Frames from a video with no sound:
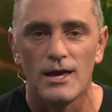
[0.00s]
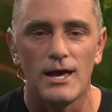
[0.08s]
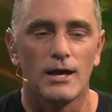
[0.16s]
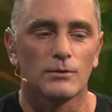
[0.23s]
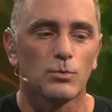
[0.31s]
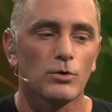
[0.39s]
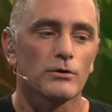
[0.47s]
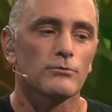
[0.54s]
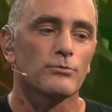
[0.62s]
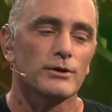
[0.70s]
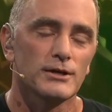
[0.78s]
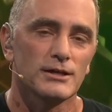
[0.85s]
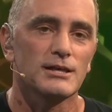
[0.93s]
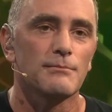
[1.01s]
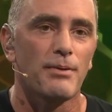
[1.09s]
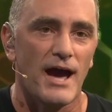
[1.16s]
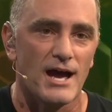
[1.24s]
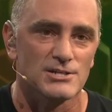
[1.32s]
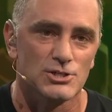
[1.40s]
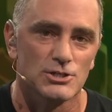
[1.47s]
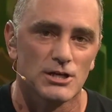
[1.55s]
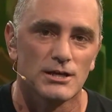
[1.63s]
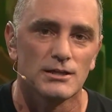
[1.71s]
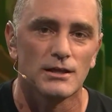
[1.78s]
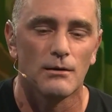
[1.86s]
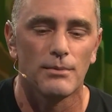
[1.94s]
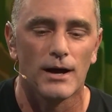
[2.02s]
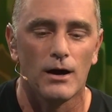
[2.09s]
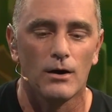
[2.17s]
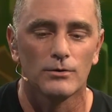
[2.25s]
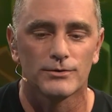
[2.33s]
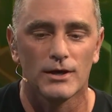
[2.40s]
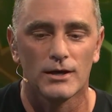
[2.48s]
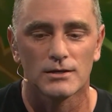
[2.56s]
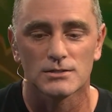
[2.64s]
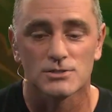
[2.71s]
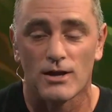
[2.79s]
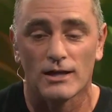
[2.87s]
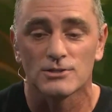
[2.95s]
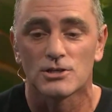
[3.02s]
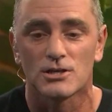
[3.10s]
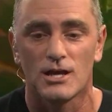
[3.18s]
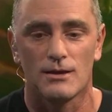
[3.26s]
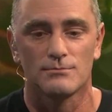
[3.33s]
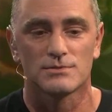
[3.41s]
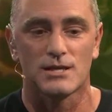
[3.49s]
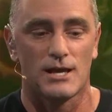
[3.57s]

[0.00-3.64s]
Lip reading: And we're really passionate about strategy games.